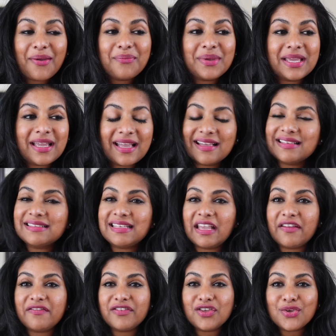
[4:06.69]
Because
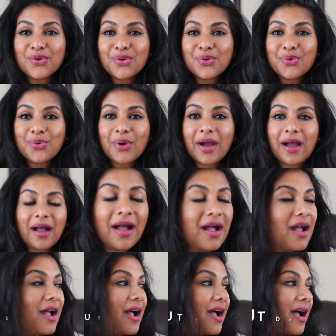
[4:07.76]
if you
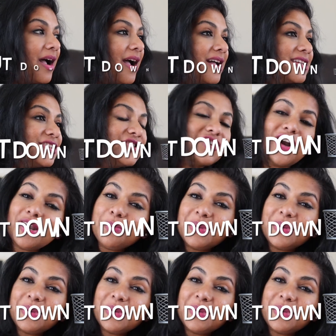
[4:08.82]
start